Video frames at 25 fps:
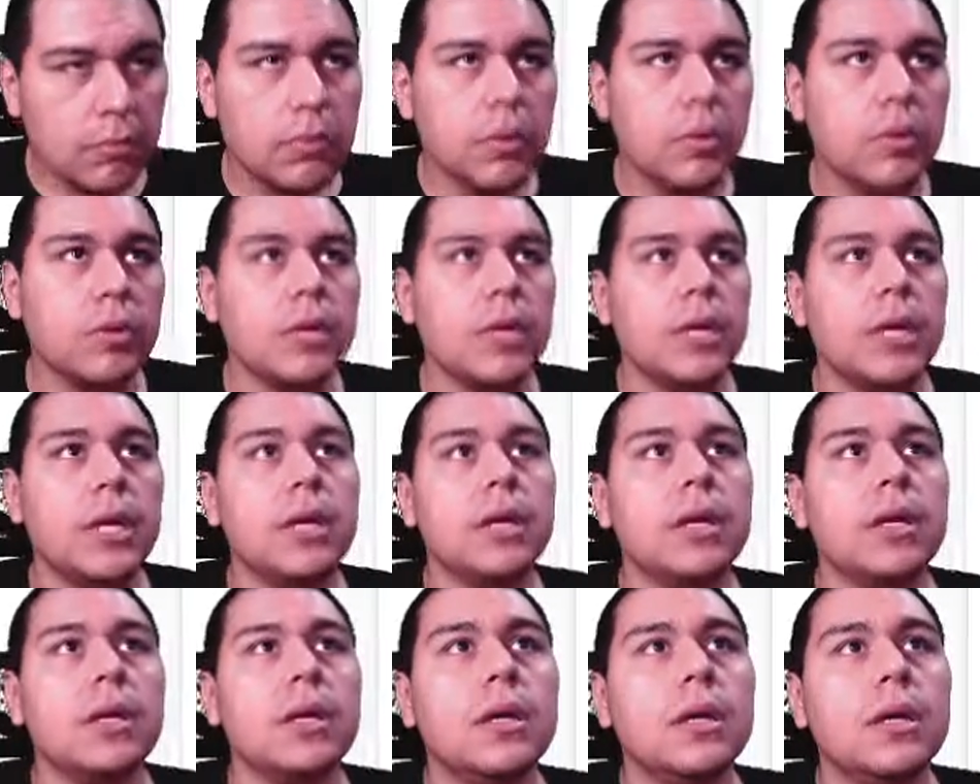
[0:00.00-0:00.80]
Okay?
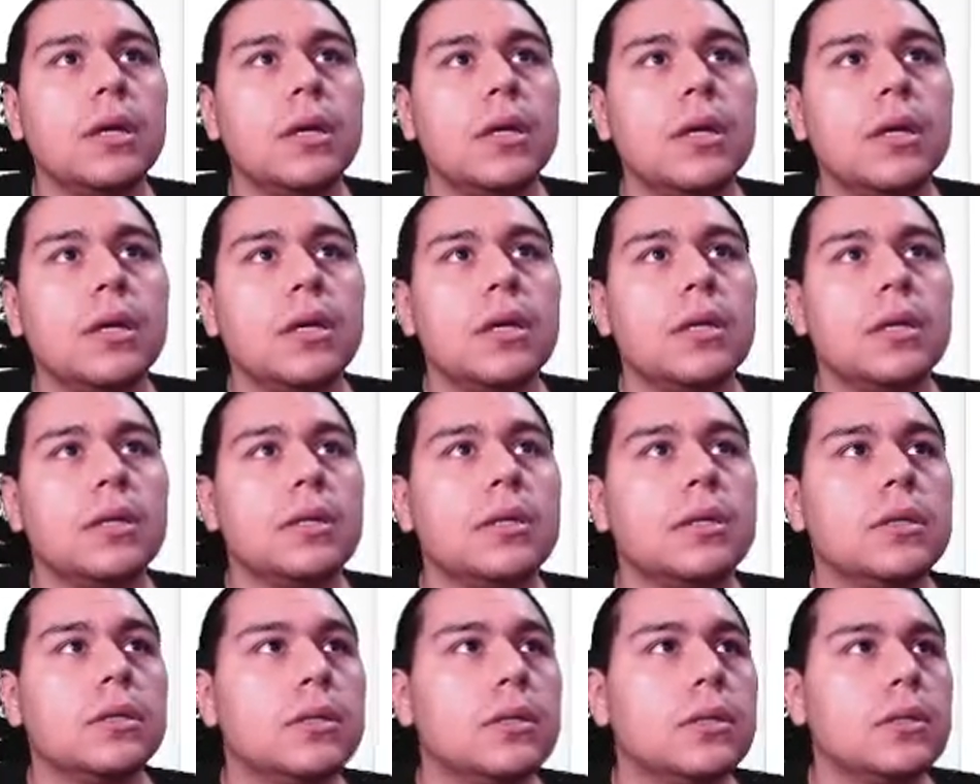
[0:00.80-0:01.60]

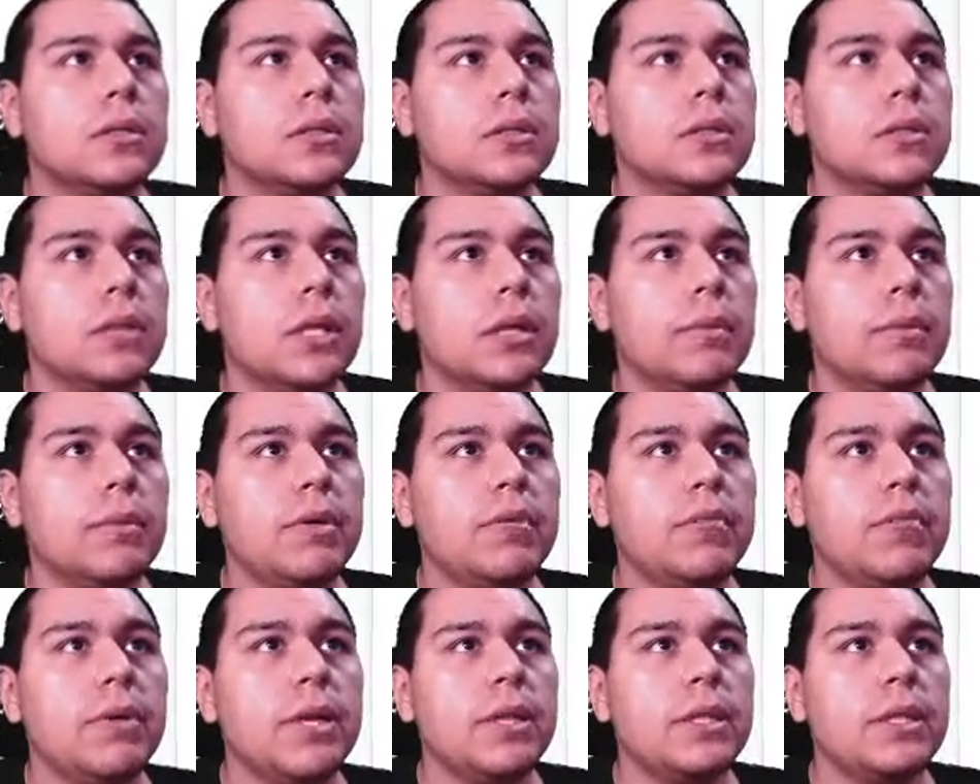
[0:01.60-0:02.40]
Let
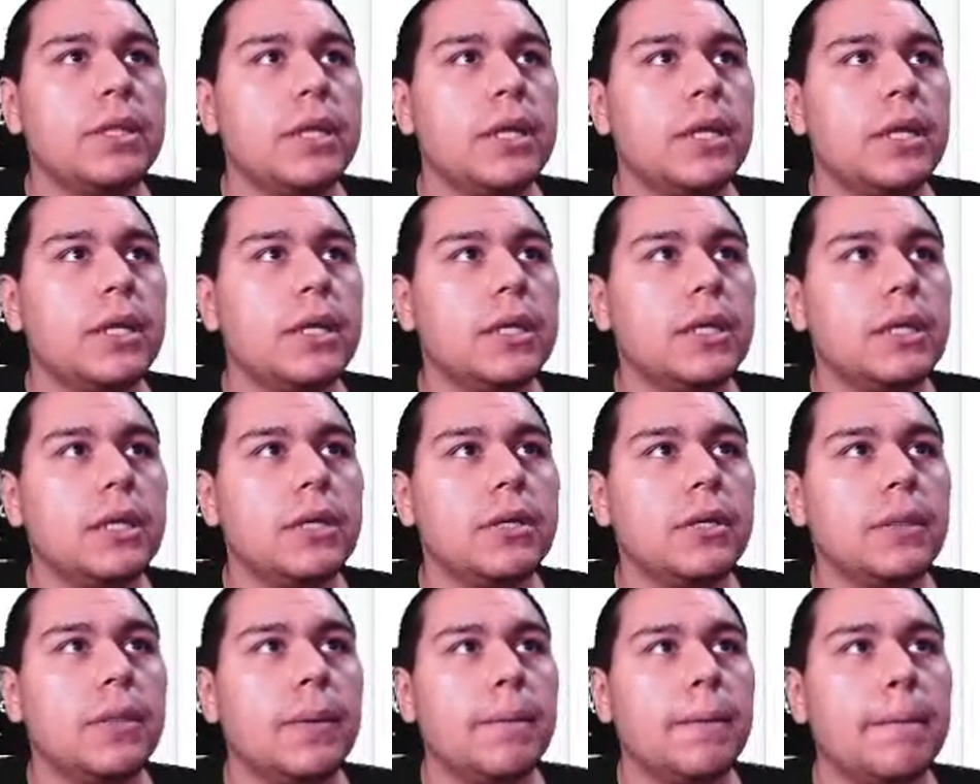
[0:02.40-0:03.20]
me write that
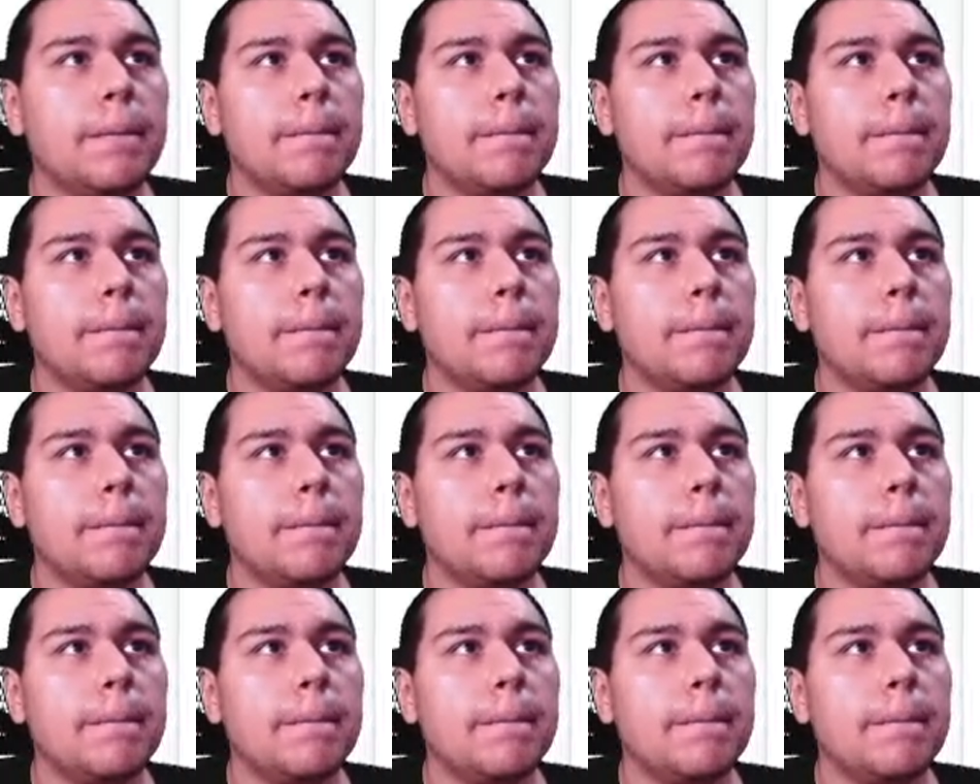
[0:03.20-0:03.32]
here.